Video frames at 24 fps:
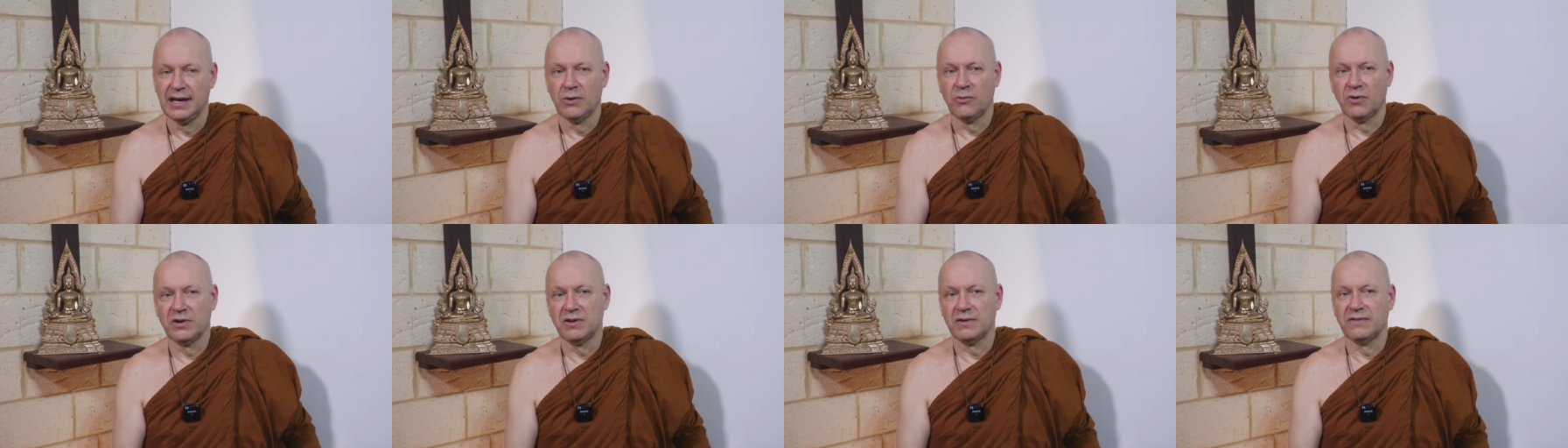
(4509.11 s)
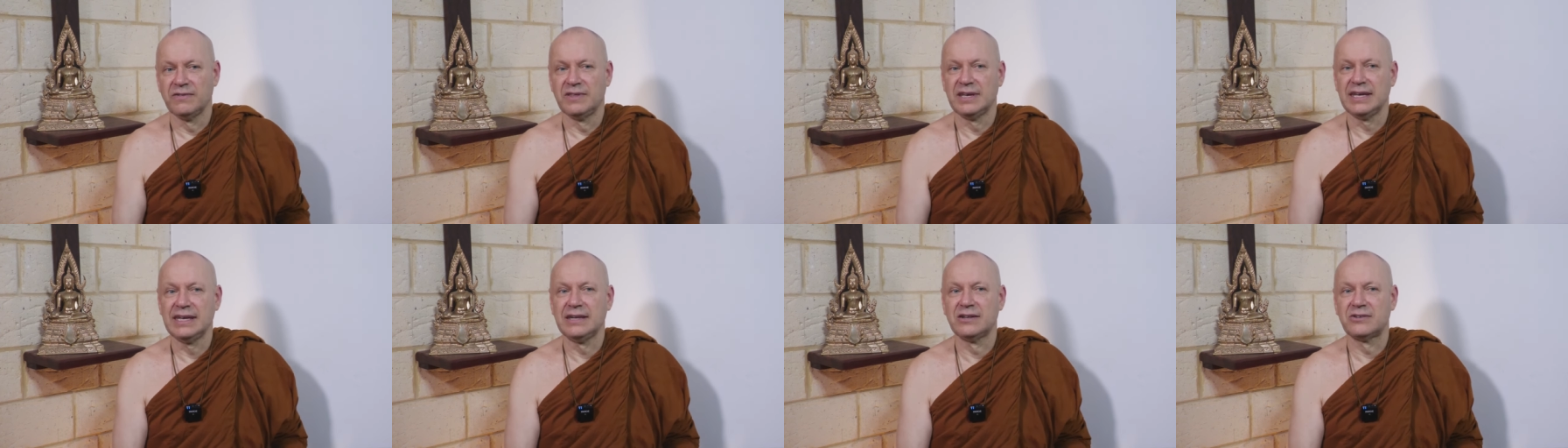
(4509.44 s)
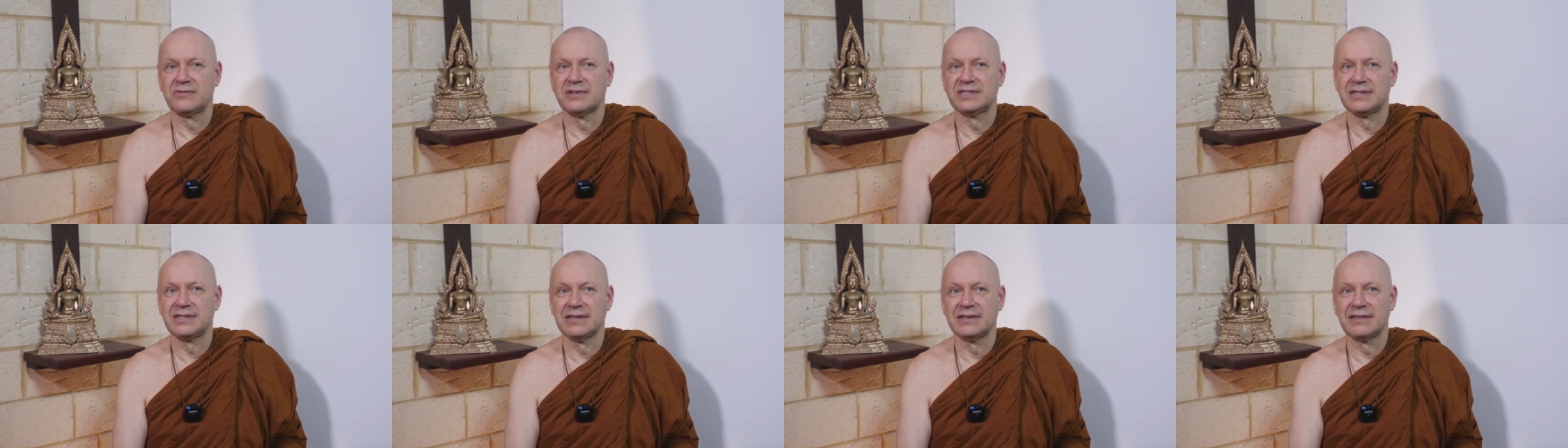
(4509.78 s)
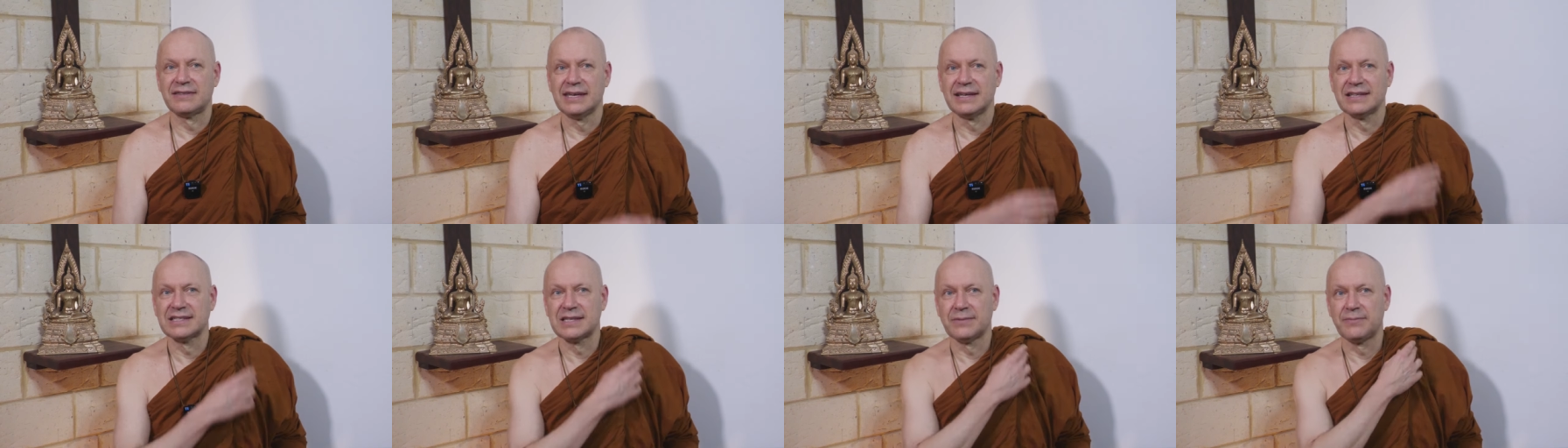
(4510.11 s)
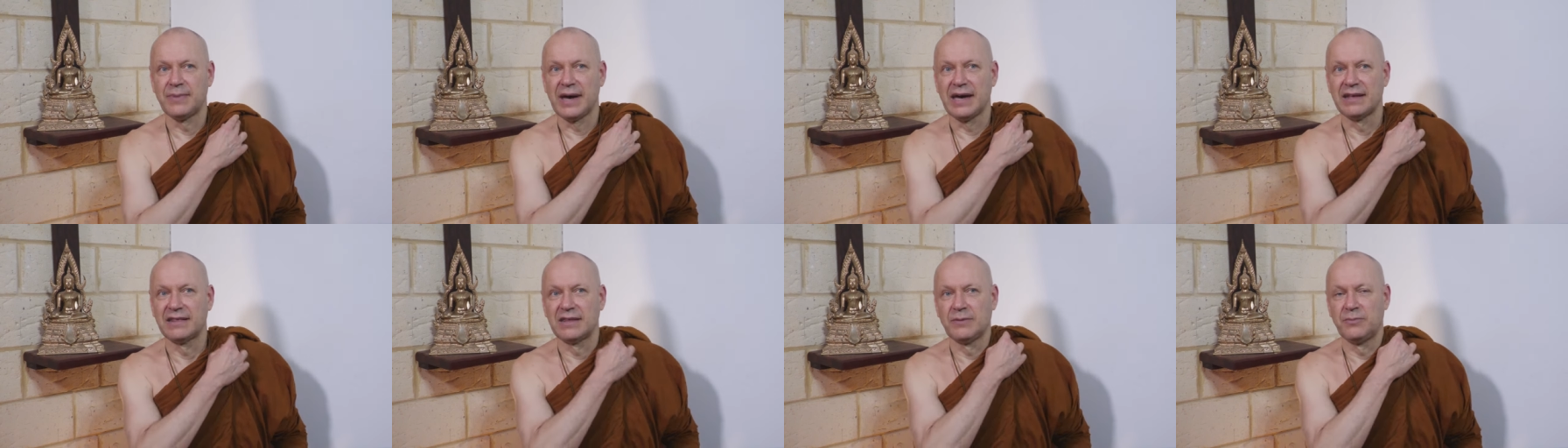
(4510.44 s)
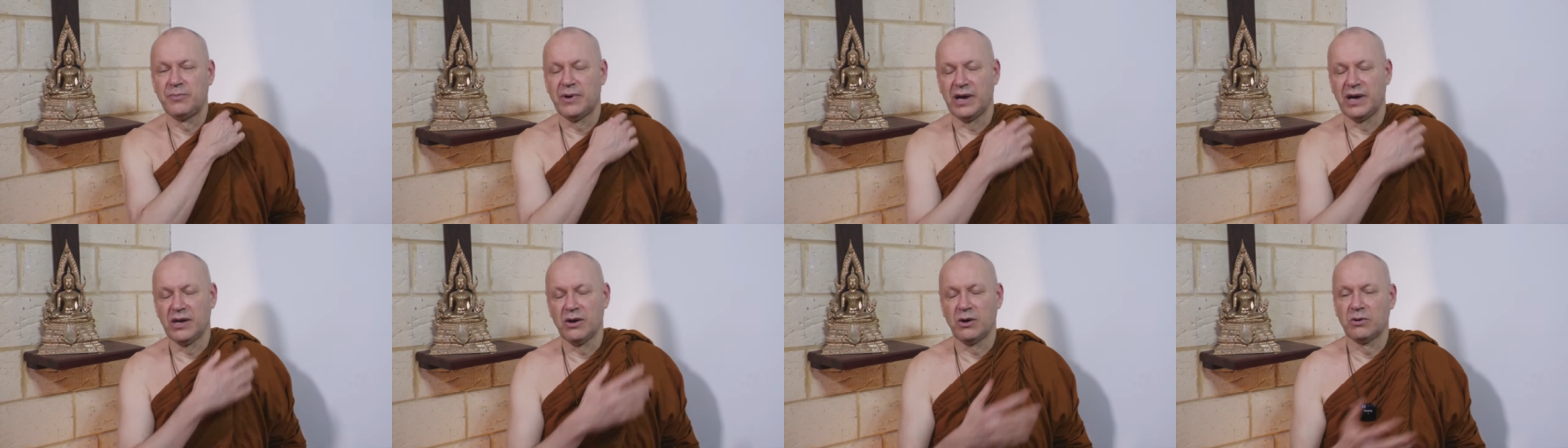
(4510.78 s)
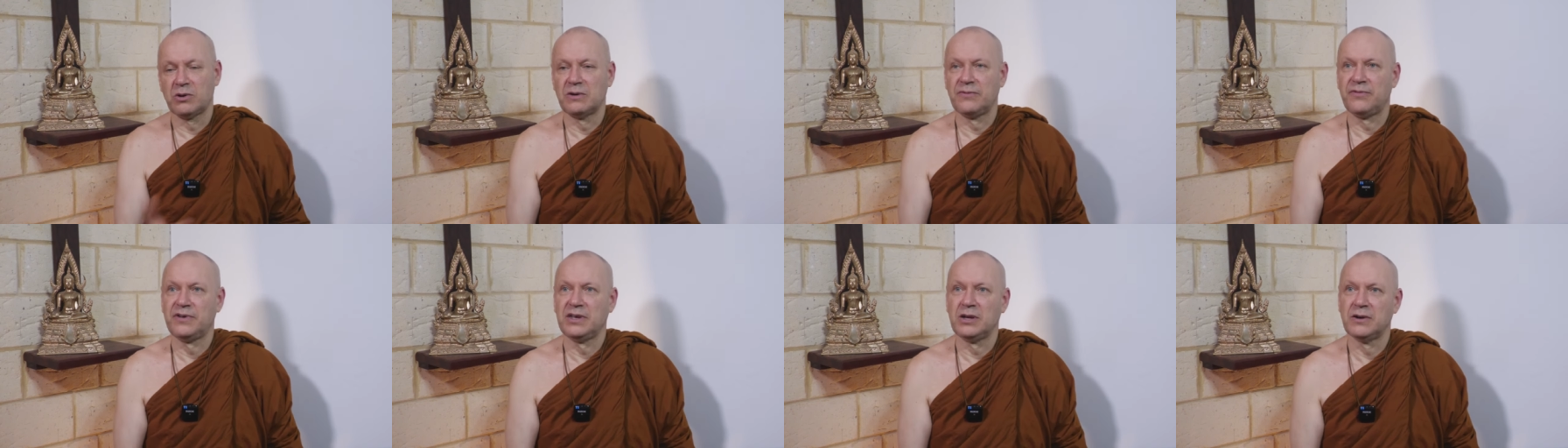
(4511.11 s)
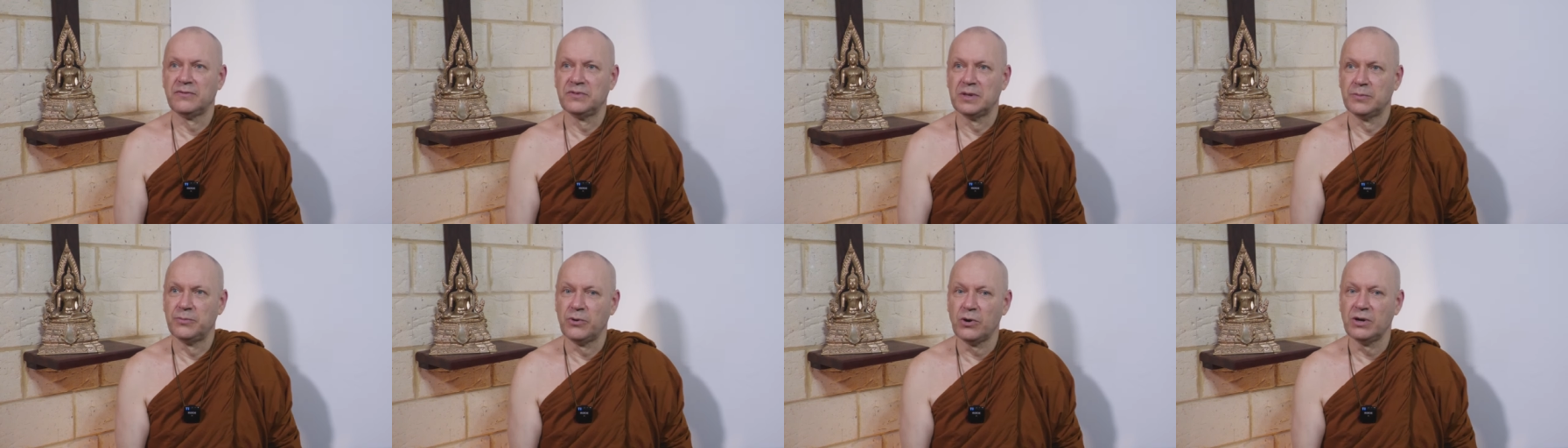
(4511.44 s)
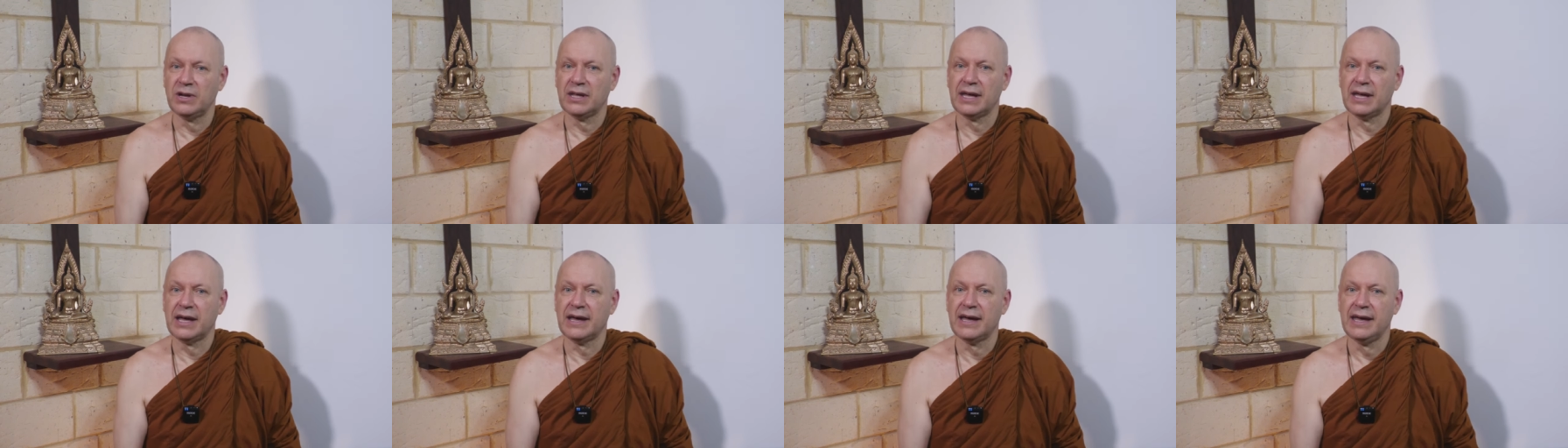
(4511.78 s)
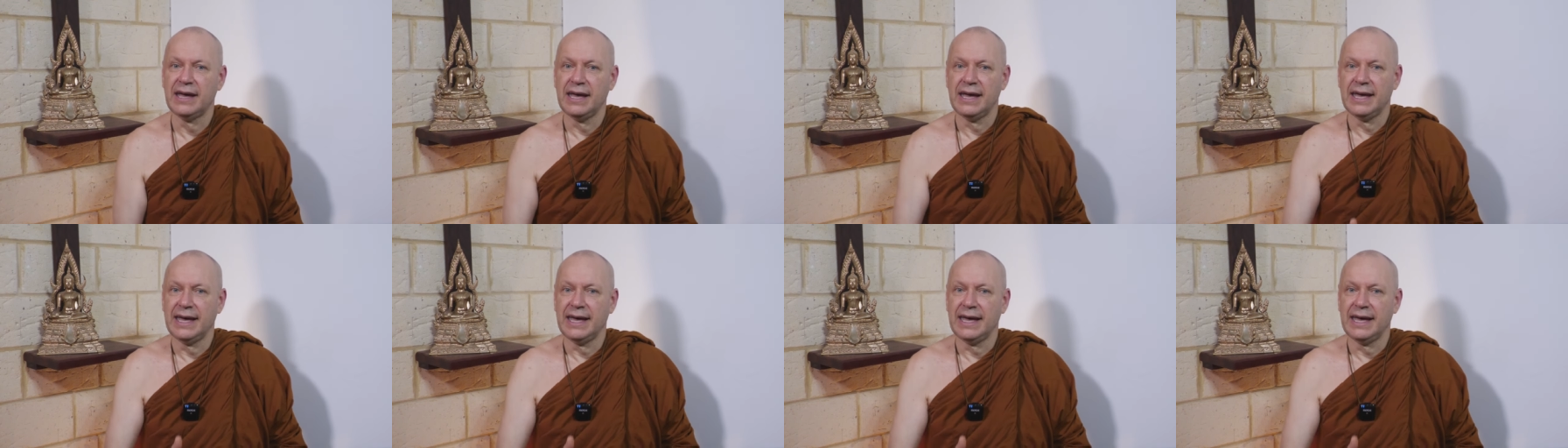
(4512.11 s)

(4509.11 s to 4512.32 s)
One of the interesting things about the biography of the Buddha